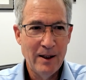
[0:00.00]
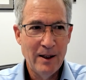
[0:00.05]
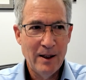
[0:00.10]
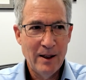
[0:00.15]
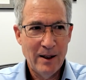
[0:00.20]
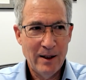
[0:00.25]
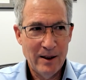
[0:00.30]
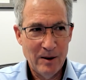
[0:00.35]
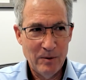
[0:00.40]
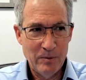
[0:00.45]

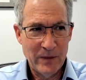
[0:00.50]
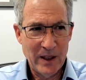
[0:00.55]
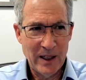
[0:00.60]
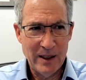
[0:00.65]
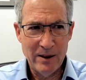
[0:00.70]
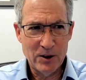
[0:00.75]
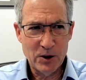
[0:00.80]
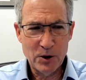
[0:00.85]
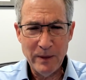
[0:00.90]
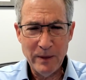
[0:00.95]

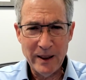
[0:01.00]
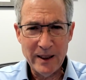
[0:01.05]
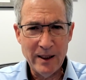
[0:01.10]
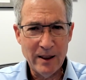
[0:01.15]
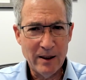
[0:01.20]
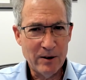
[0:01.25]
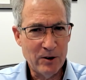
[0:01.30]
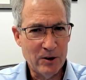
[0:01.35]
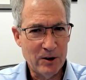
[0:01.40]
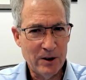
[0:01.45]
And there's many
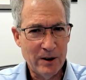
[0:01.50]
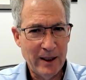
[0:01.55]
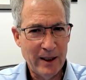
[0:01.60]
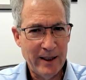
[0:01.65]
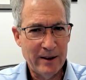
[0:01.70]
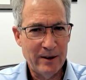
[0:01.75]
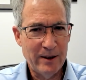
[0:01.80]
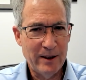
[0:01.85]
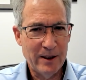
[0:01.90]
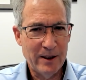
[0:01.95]
other
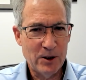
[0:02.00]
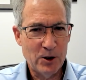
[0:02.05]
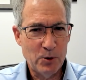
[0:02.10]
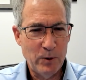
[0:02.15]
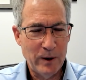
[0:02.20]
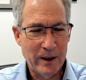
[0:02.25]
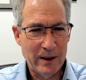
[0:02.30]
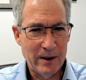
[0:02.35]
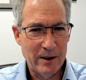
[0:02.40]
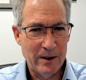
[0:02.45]
areas
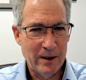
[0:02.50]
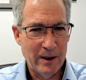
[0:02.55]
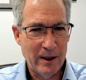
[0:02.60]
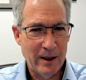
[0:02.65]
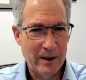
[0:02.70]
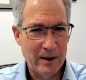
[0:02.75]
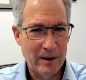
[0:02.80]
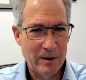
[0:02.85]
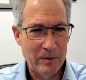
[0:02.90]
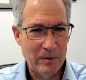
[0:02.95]
where
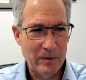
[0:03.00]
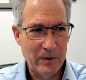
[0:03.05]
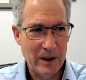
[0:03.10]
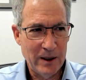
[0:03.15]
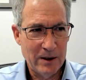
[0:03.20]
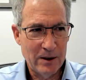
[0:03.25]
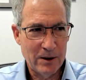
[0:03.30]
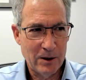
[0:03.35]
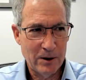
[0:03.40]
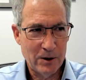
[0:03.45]

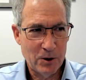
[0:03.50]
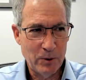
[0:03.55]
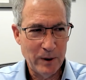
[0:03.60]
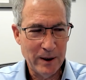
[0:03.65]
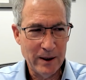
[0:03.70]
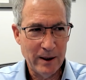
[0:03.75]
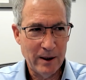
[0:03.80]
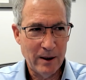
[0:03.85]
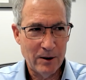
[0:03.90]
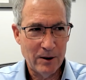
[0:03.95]
it's
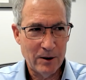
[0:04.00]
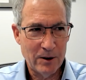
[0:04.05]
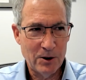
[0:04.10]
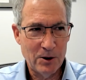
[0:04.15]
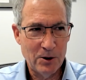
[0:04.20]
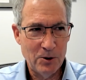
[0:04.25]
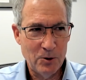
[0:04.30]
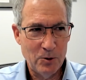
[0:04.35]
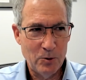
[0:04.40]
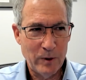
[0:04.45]
really hard
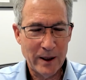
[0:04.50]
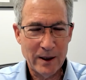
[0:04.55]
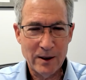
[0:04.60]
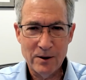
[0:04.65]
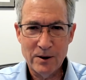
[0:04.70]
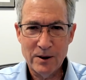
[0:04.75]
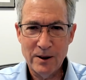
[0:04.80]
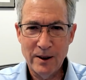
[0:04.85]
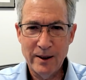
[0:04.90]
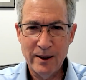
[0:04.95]
to
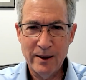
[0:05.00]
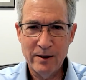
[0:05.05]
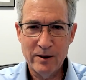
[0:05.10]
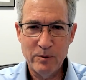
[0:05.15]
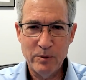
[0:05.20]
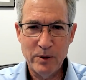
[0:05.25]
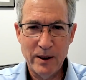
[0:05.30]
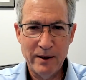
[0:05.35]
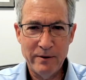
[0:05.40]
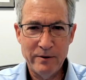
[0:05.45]
reconcile the
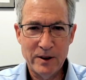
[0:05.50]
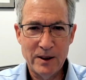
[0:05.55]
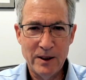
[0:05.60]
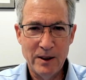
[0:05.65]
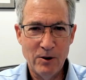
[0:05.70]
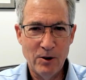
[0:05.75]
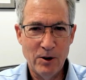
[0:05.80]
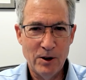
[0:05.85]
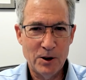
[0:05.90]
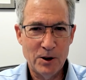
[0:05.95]

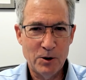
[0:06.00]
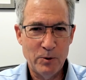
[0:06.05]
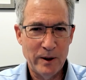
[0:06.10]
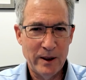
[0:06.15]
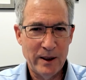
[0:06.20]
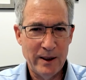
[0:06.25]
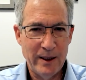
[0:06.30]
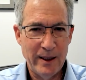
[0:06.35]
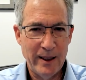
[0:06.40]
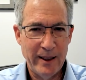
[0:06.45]
privacy laws with
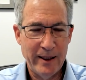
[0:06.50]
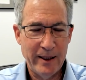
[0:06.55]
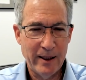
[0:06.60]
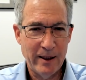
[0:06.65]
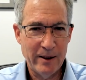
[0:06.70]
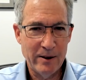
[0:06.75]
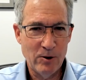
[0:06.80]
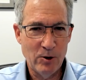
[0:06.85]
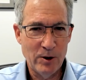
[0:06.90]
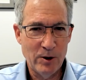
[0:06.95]
the
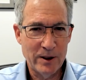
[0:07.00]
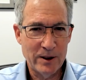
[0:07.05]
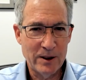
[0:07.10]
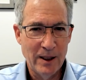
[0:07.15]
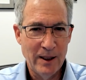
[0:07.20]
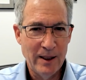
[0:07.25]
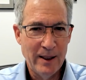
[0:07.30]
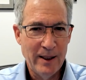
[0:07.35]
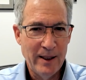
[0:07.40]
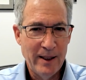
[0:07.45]
AI laws,
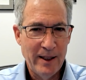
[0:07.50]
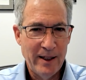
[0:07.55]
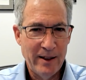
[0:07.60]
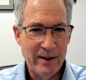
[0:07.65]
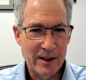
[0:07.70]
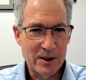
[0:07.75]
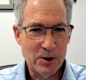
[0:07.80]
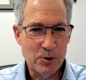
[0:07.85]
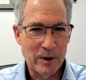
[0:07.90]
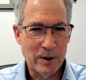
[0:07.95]
and
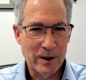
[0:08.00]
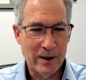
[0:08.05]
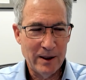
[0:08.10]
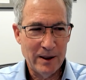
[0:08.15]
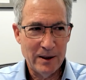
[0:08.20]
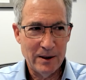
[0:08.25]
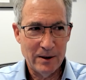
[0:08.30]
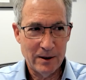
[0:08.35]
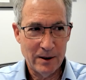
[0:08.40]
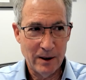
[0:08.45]
that's where
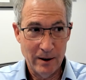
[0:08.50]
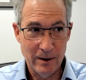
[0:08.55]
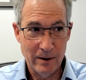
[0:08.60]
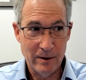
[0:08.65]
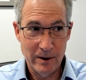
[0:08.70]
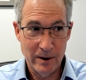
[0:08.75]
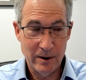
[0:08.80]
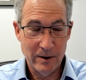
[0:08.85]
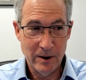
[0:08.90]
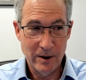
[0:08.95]

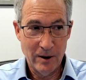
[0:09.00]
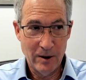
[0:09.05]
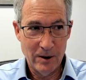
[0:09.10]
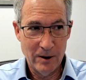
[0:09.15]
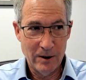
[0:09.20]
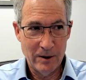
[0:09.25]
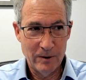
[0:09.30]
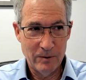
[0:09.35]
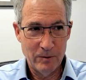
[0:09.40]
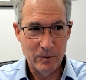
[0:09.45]
there
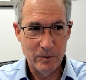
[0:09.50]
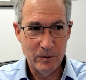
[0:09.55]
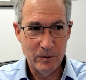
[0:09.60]
are